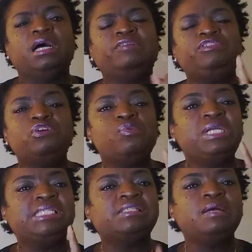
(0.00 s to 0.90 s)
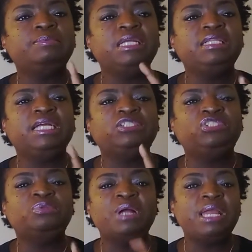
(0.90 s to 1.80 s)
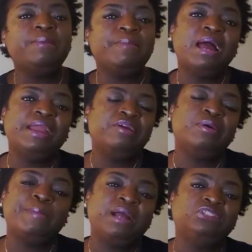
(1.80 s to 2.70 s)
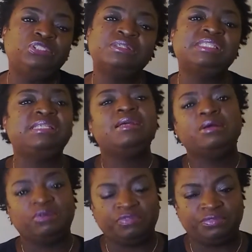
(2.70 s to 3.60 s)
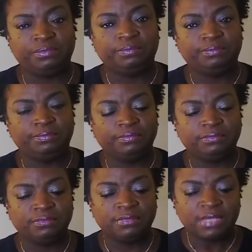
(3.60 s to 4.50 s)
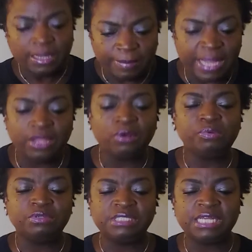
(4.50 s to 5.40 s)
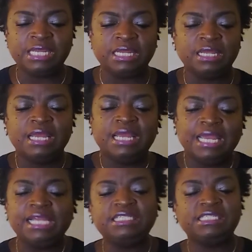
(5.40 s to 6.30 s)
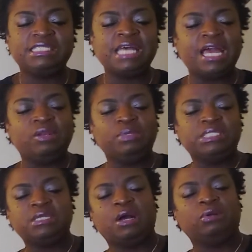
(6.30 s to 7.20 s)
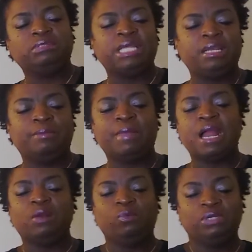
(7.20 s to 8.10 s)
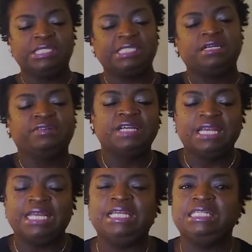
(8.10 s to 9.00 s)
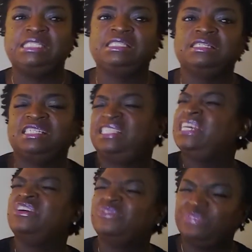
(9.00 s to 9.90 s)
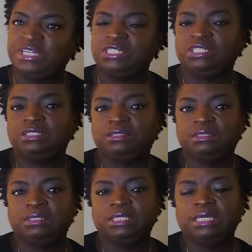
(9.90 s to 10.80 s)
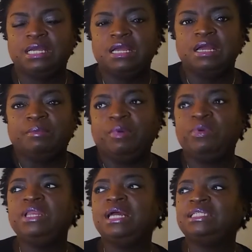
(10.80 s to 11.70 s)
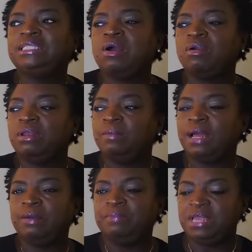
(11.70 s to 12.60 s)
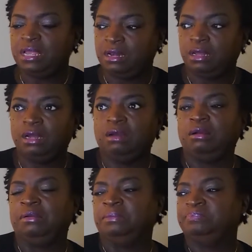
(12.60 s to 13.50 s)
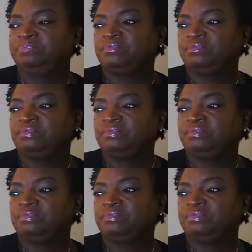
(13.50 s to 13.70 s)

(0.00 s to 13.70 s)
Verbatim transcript: of doing something that you admire about yourself. Make it a routine. In society, we're taught that admiring oneself is selfish. But we're not talking about being, um,